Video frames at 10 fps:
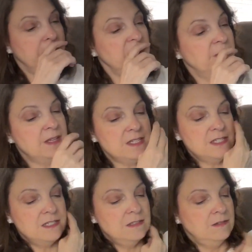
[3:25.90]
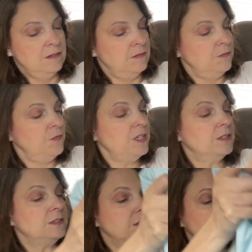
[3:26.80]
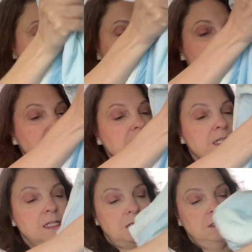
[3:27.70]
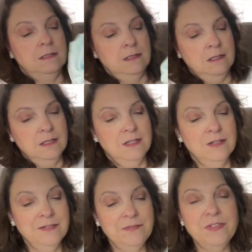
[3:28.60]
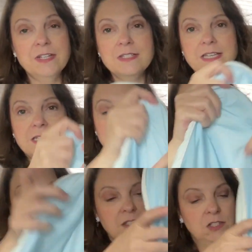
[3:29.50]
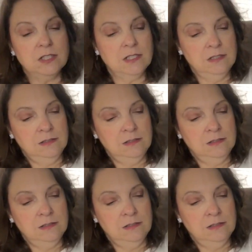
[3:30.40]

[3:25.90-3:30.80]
this feels amazing. Feels like silk.